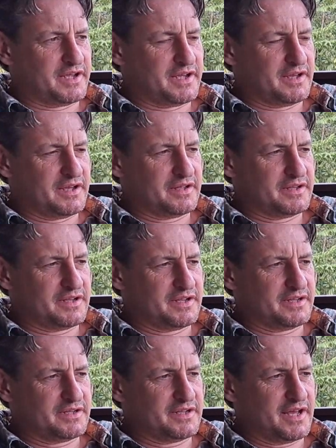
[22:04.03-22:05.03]

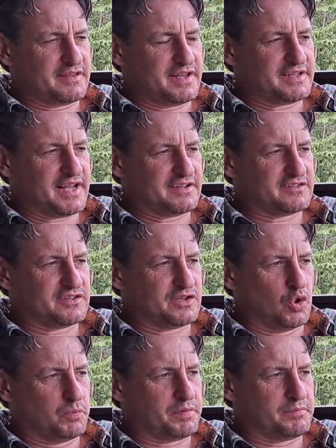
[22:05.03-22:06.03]
I think that's
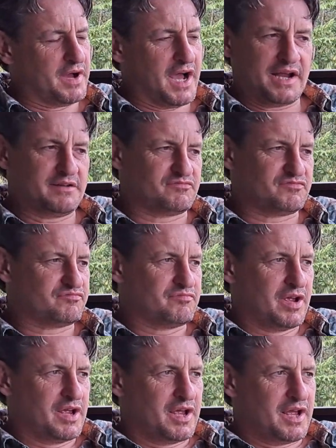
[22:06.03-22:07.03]
the open mind.
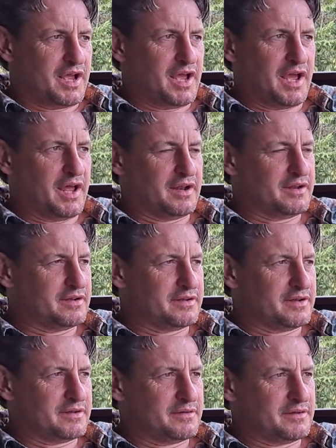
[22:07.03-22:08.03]
And
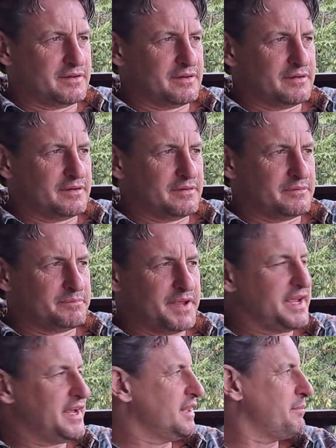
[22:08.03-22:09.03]

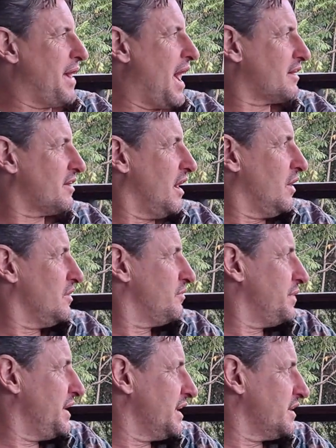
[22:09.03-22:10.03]
being in the background
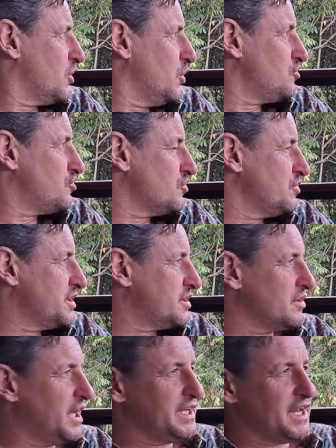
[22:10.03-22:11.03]
of being in Costa
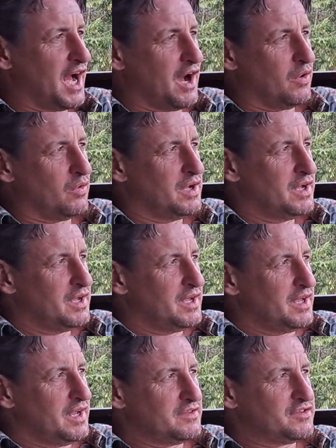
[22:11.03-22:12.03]
Rica right now,
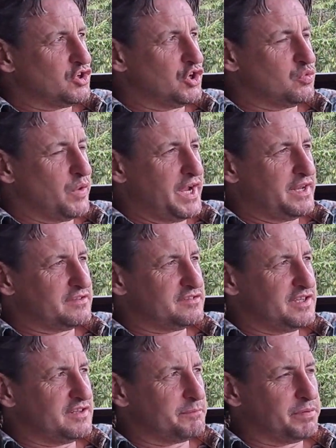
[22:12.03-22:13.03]
it's a good way to
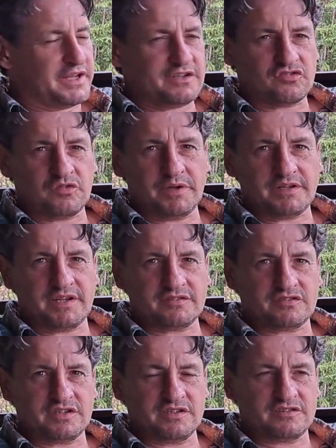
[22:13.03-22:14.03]
see the place from a
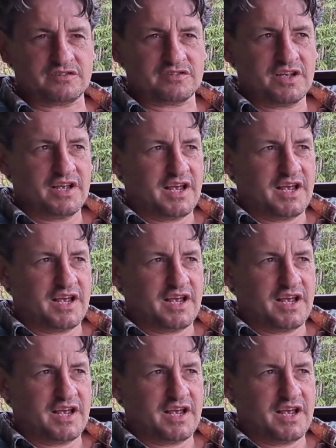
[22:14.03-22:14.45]
distance,